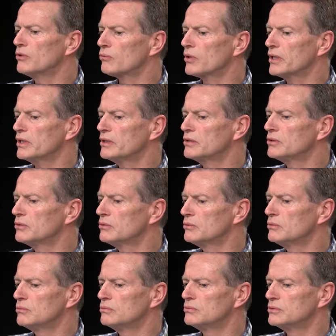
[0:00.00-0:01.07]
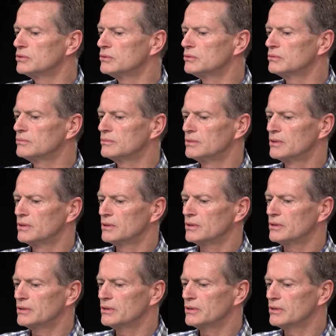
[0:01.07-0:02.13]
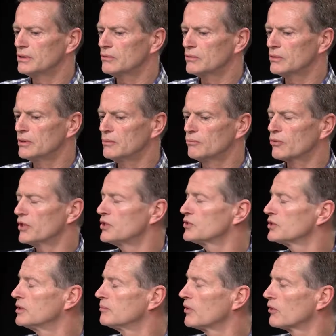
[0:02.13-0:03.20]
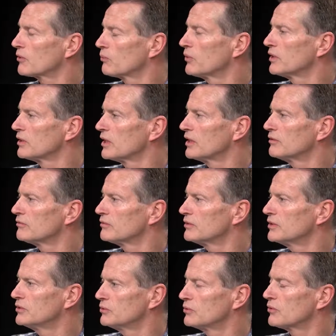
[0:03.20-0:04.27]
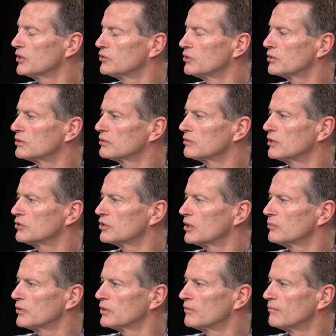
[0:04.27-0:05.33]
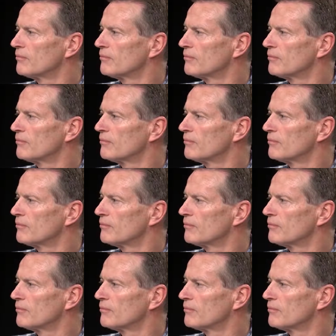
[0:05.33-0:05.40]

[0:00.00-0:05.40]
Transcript: they're ready to embrace the American way of life, and they do a great job with it.